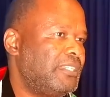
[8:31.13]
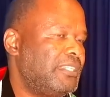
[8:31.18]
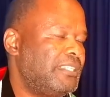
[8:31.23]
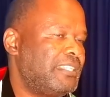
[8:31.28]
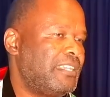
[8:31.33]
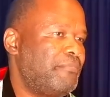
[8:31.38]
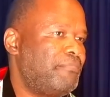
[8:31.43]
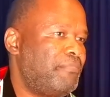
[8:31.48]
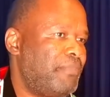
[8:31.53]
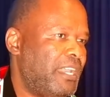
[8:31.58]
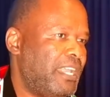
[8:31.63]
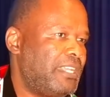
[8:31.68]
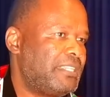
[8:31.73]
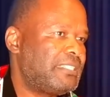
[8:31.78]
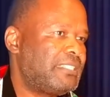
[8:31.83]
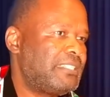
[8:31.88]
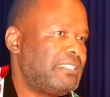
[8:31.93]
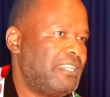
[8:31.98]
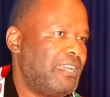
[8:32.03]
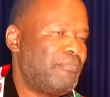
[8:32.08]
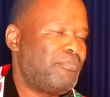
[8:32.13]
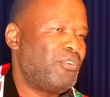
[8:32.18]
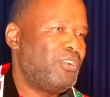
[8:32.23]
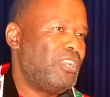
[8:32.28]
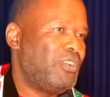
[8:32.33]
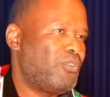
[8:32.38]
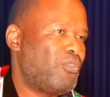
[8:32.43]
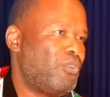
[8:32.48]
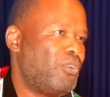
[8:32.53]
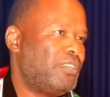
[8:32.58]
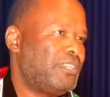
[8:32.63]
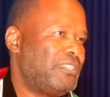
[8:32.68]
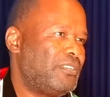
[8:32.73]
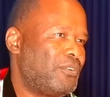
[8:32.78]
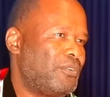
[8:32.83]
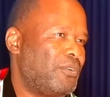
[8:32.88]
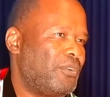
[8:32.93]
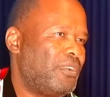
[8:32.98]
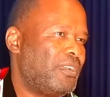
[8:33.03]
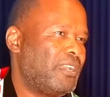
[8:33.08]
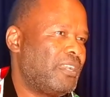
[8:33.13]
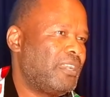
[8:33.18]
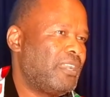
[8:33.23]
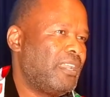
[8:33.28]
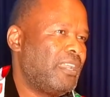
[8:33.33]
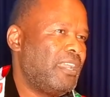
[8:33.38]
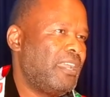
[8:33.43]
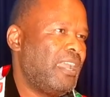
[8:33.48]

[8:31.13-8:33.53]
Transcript: is a place lapho le gold khona.